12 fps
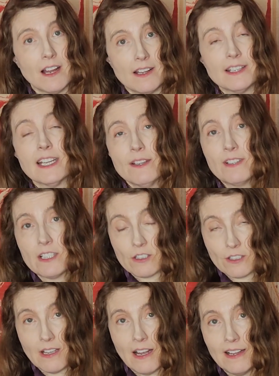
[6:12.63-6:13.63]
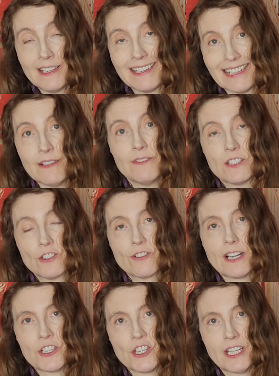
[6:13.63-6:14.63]
uneven
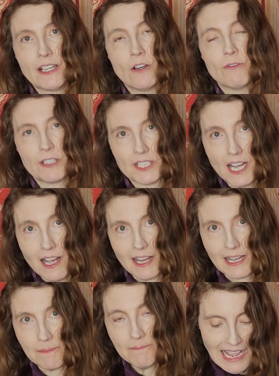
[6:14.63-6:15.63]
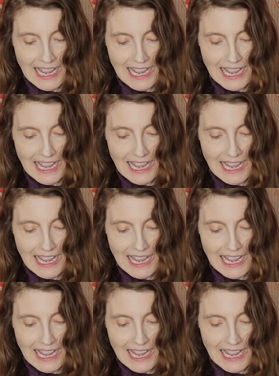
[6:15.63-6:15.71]
stretching over time,